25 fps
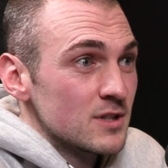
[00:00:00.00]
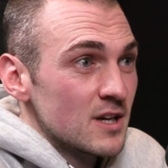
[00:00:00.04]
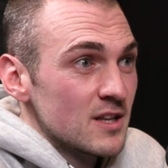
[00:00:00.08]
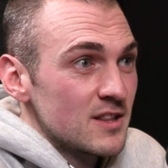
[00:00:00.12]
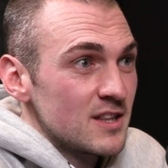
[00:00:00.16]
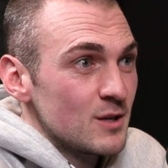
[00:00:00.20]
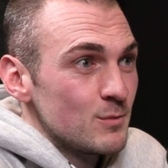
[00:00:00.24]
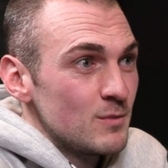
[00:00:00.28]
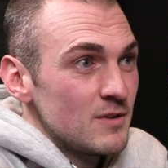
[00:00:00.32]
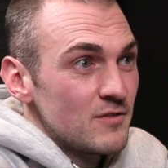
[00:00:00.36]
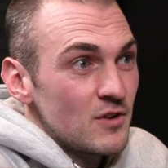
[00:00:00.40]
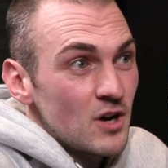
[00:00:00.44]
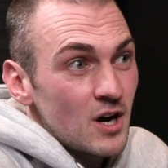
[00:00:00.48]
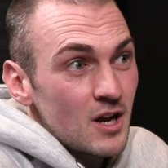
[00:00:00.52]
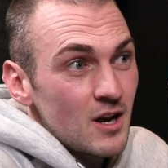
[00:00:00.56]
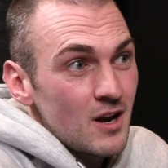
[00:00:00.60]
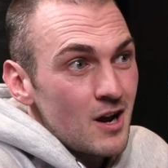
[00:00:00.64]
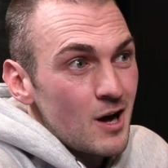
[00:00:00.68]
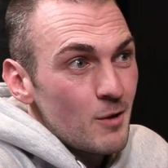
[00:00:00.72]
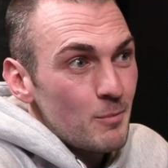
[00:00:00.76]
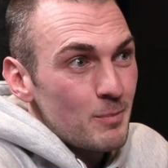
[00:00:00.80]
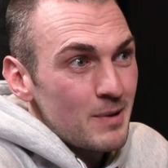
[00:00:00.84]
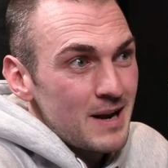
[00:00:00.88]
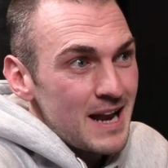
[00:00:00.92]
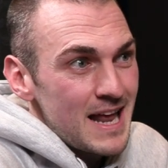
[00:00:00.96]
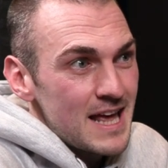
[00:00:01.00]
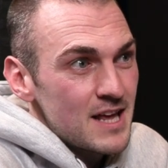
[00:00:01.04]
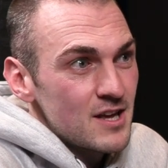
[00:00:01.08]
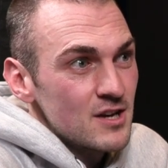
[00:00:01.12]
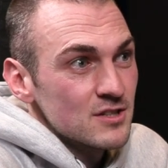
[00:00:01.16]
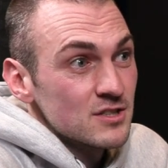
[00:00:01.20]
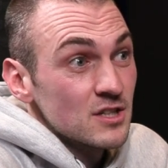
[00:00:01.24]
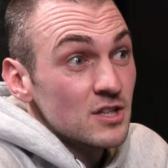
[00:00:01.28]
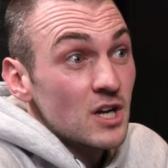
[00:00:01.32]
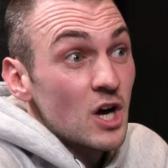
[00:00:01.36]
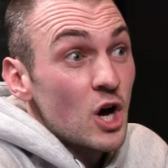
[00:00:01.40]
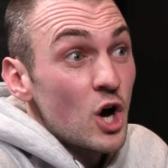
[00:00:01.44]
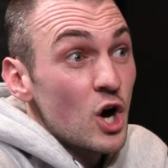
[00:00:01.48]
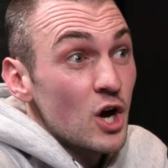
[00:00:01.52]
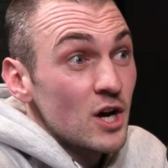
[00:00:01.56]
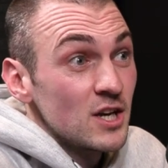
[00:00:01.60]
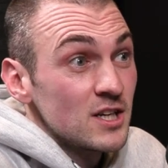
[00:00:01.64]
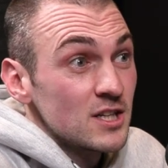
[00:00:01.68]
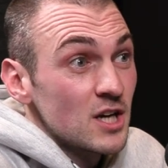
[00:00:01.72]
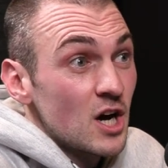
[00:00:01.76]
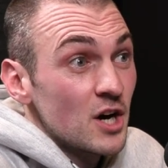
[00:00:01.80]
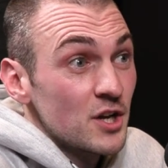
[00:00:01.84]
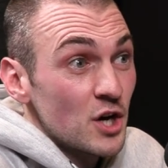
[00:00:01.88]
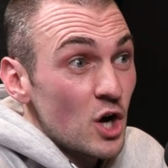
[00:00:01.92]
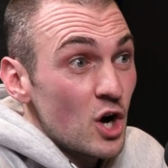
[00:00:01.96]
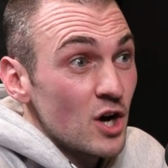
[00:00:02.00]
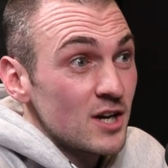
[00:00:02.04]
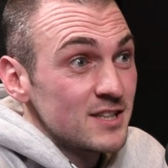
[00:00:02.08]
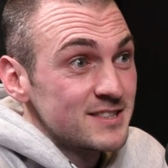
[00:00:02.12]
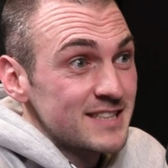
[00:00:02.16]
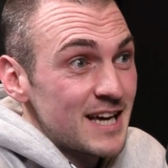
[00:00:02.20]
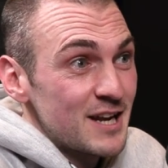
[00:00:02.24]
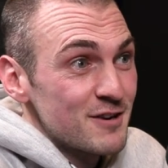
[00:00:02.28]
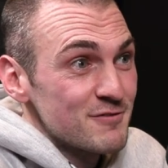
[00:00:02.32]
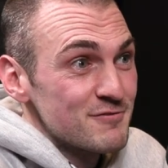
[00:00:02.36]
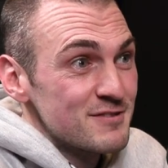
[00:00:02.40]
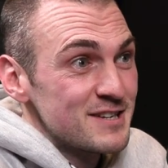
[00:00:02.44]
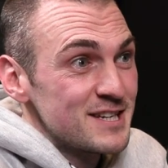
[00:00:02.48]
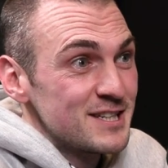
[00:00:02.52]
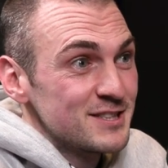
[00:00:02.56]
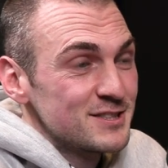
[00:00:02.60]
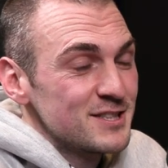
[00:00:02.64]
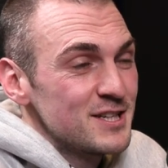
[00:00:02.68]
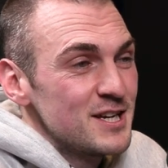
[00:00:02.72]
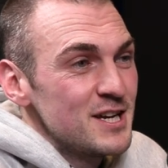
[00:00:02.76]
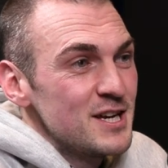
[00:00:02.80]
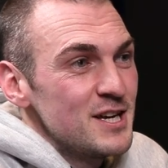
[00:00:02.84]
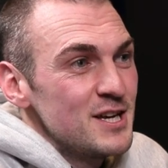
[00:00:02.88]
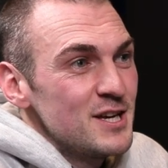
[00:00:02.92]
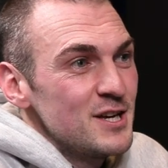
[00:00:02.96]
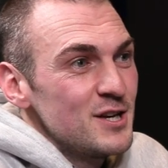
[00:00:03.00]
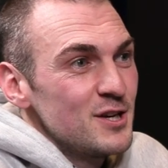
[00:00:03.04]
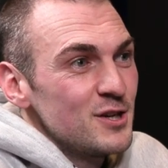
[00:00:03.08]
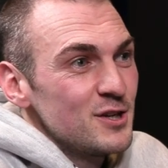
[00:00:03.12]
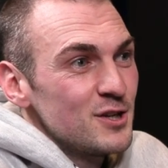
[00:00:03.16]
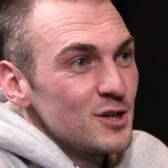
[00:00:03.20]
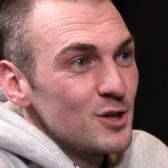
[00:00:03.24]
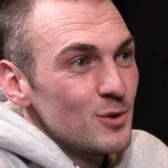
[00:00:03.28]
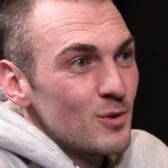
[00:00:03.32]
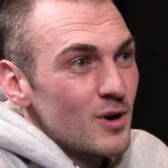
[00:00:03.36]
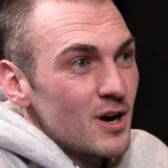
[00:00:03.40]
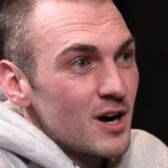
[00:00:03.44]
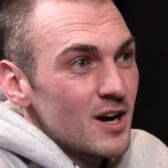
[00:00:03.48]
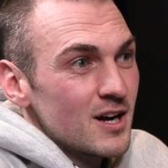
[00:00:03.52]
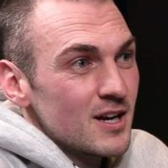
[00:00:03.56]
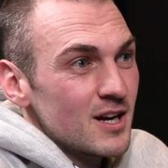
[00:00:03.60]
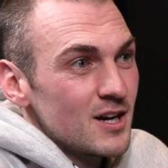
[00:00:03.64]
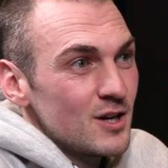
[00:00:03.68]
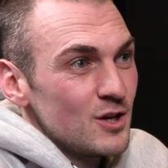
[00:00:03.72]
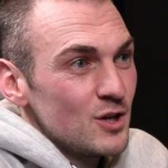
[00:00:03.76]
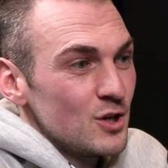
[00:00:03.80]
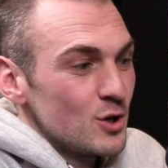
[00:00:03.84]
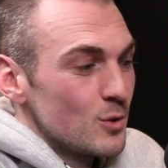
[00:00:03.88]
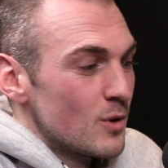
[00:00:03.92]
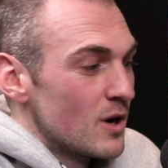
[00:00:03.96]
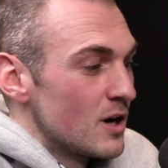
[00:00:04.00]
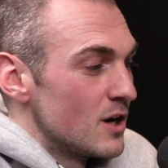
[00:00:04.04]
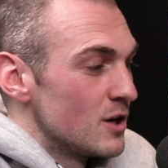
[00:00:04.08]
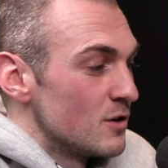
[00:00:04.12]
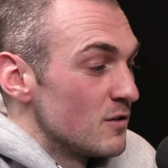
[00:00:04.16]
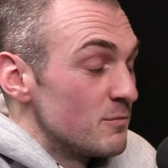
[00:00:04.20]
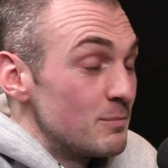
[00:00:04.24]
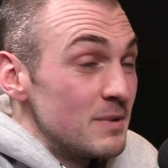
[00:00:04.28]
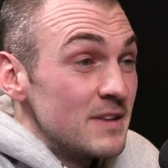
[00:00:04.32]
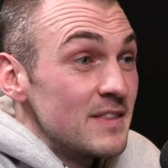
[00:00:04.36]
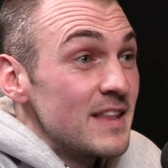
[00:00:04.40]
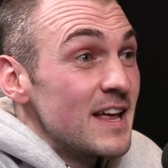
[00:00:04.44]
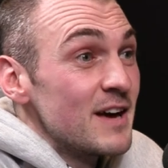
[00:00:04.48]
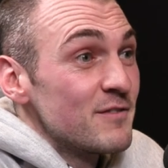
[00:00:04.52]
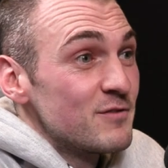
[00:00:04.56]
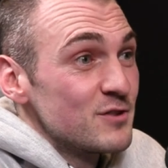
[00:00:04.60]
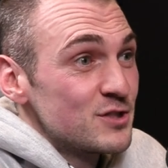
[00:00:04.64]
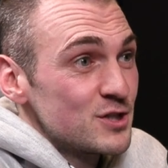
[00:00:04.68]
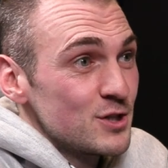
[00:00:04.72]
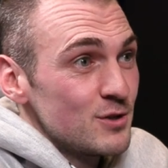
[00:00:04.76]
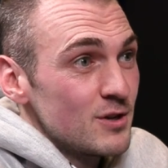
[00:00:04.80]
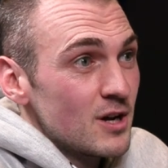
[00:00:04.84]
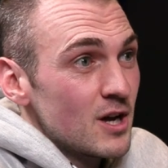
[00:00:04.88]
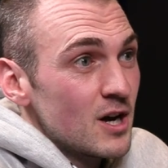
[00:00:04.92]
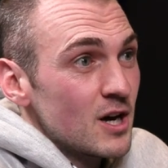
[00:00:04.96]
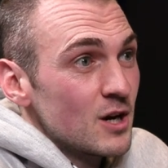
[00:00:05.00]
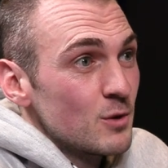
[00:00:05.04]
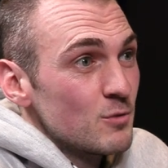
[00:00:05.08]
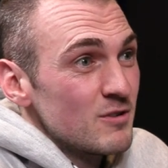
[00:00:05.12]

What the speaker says: I think we've got a lot of players on high salaries who have been there for too long.